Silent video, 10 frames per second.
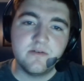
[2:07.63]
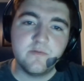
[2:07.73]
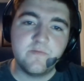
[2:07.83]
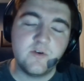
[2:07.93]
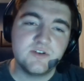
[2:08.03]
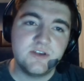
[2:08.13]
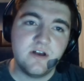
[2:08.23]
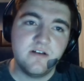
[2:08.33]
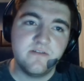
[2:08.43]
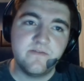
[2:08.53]
First
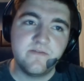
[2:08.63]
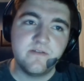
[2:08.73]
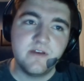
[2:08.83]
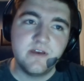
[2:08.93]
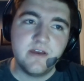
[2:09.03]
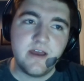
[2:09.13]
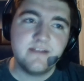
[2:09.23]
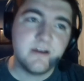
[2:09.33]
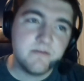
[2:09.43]
off, and so,